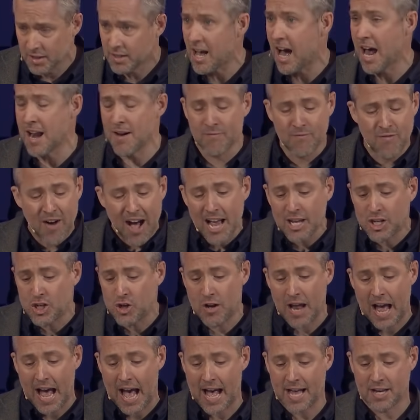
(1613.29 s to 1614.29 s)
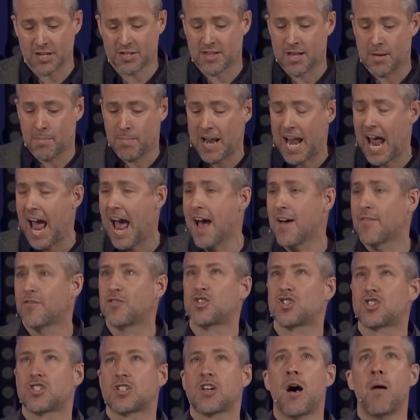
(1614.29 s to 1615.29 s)
God invites you to ask them, but
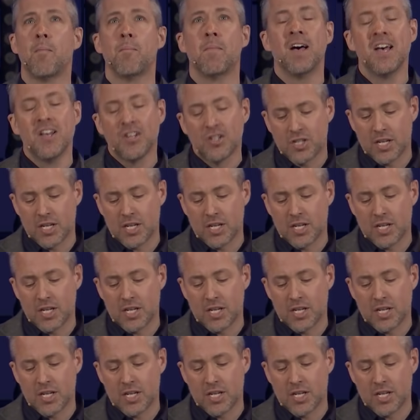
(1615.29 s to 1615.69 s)
have some